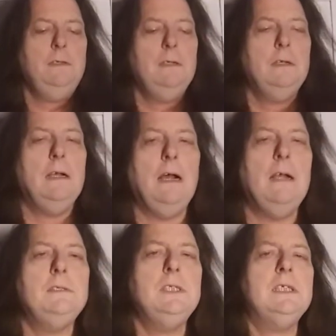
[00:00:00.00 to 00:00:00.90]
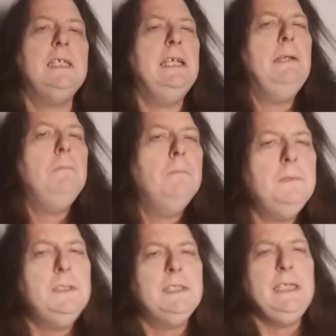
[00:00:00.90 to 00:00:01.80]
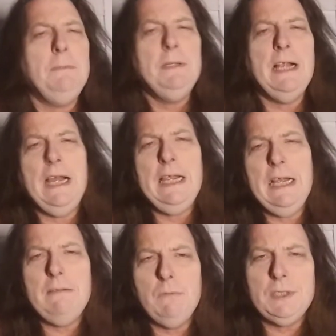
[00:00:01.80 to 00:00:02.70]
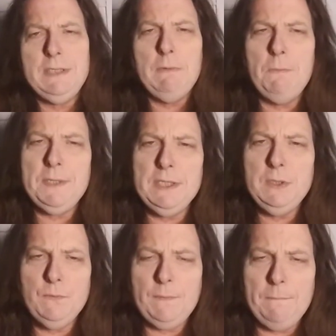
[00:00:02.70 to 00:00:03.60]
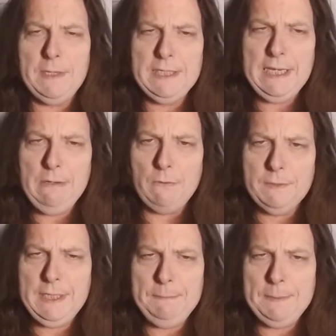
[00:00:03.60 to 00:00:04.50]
uh, just keep, just keep an eye on. We'll see what we can do for Monday. We'll keep you